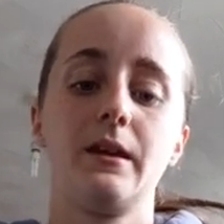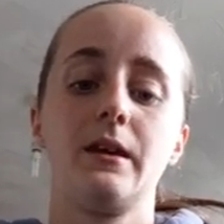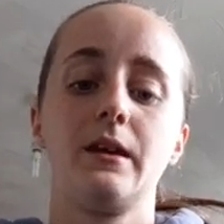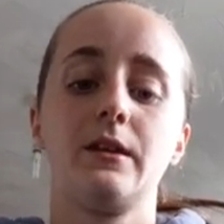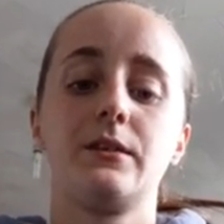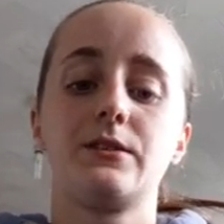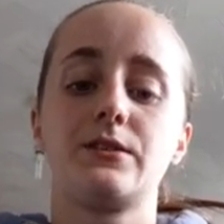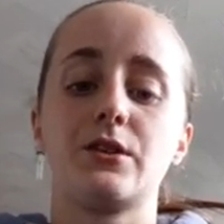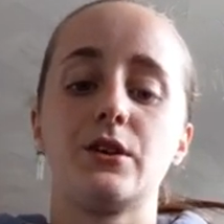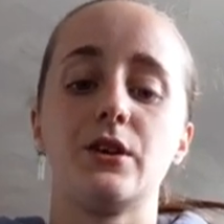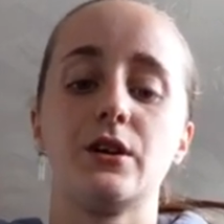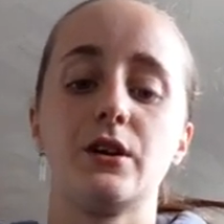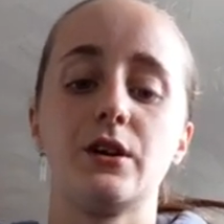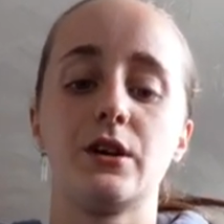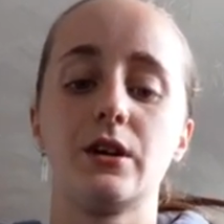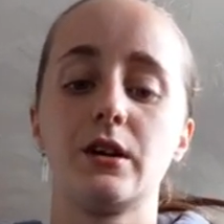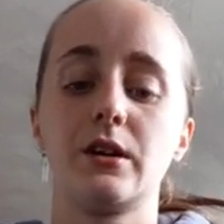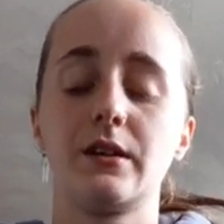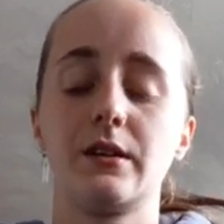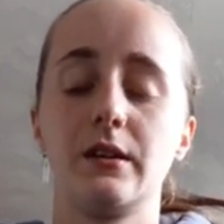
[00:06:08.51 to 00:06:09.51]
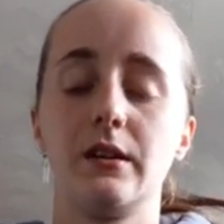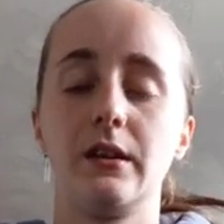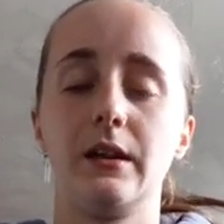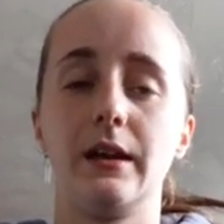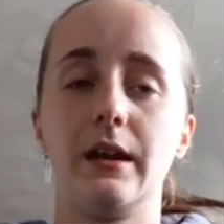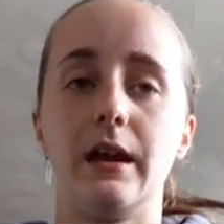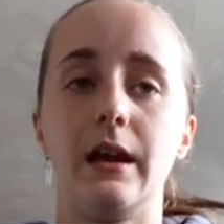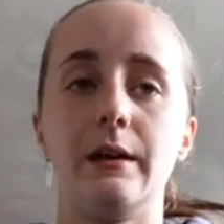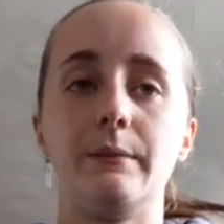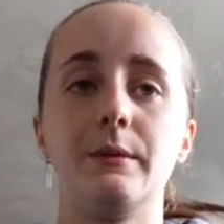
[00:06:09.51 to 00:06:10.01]
So
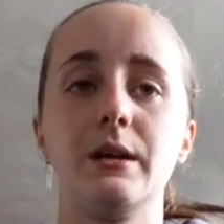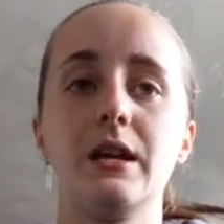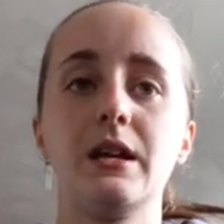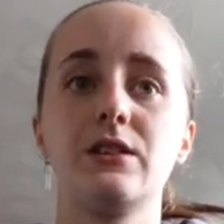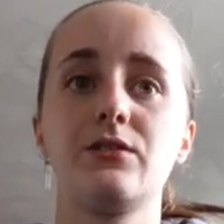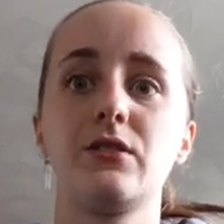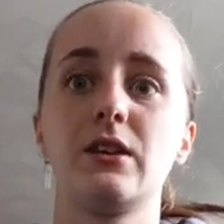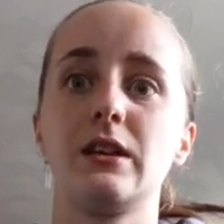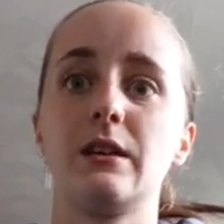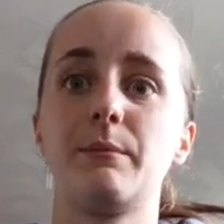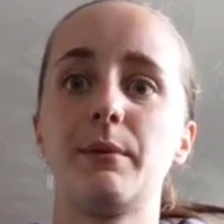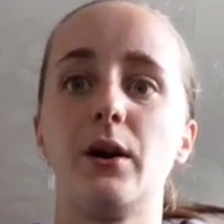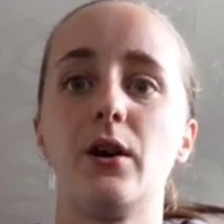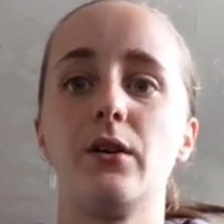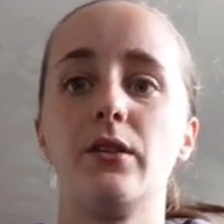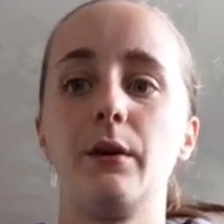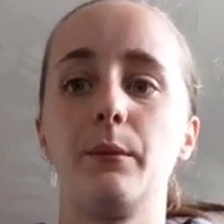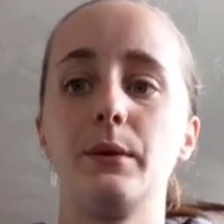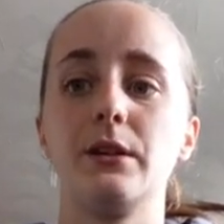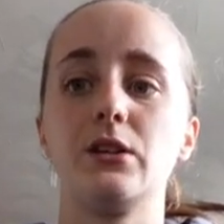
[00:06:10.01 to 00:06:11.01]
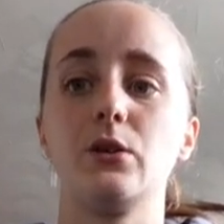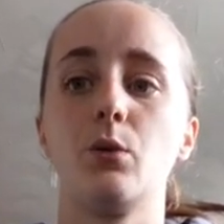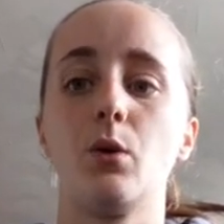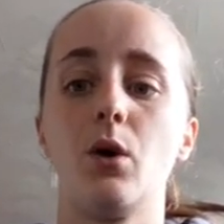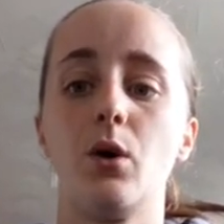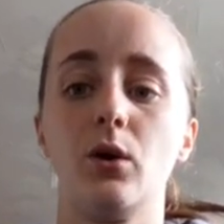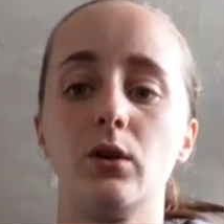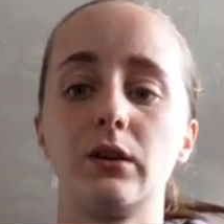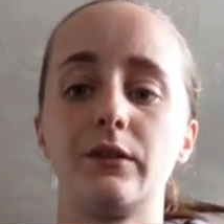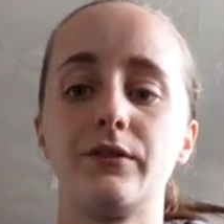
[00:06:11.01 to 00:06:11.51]
it is really important that we do
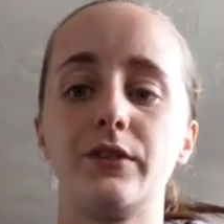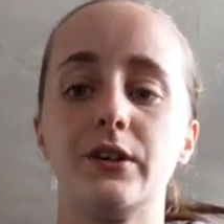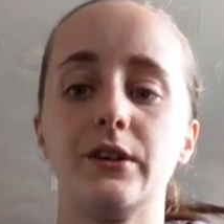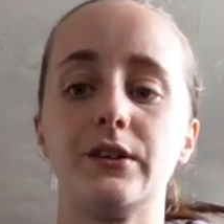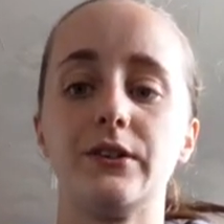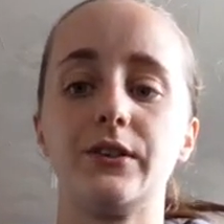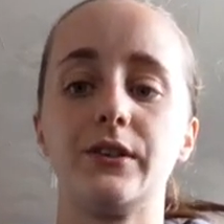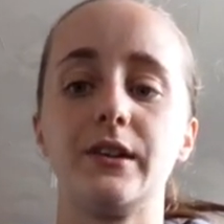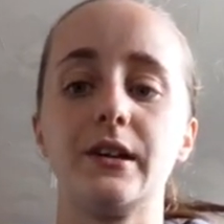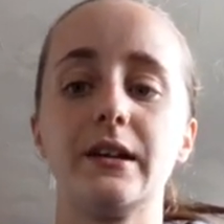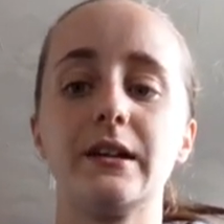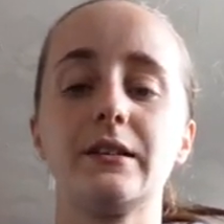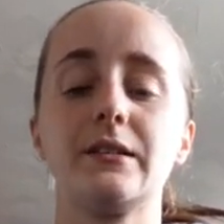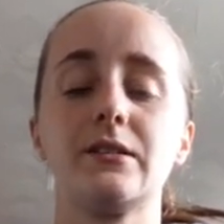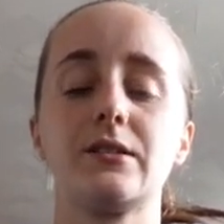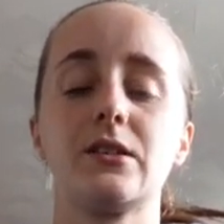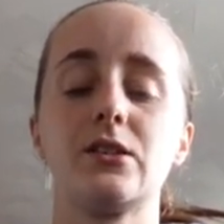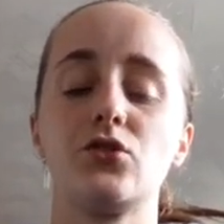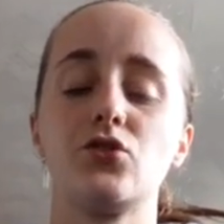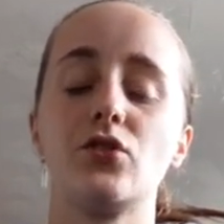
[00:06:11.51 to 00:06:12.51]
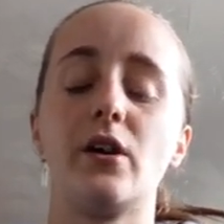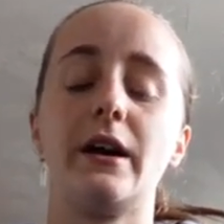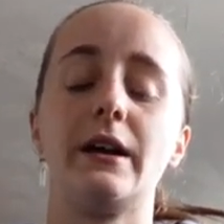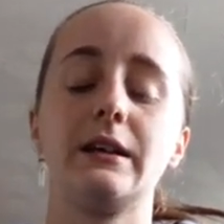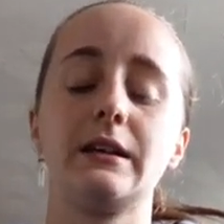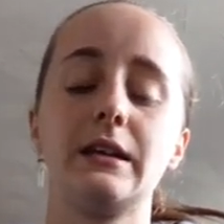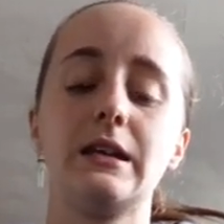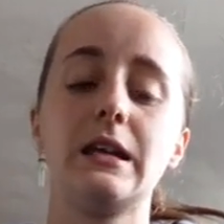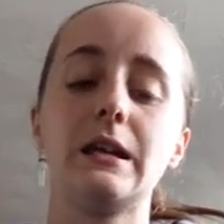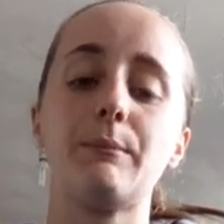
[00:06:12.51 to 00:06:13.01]
all of those things and try and
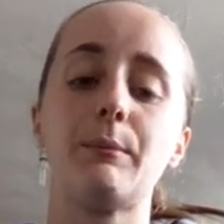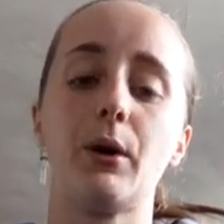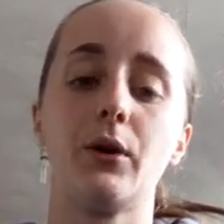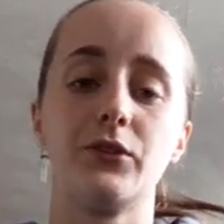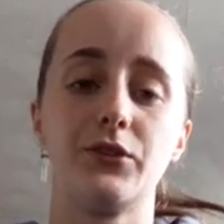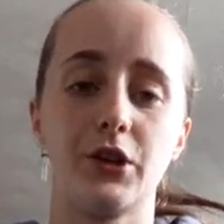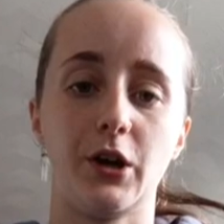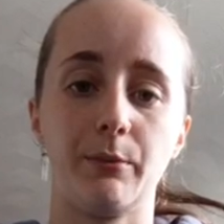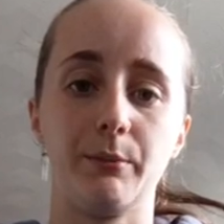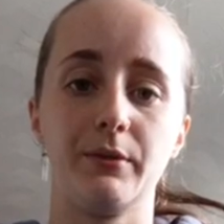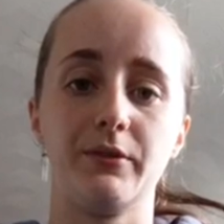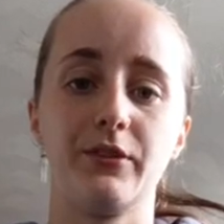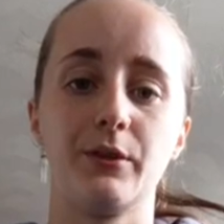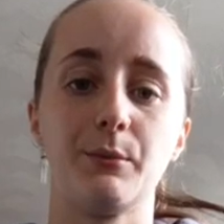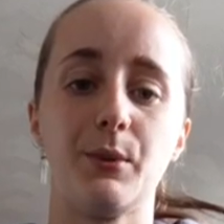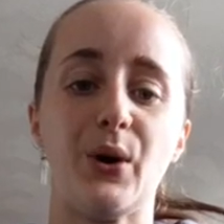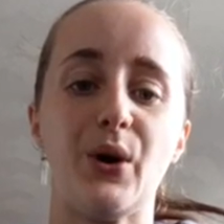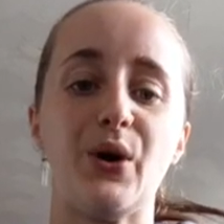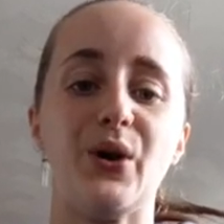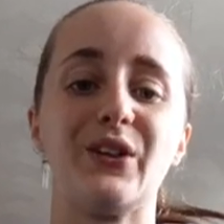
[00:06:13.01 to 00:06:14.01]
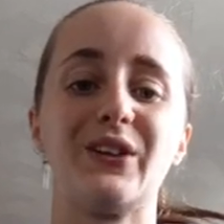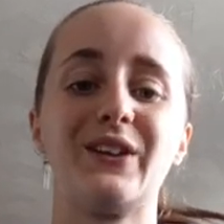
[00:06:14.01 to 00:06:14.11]
keep on top of them all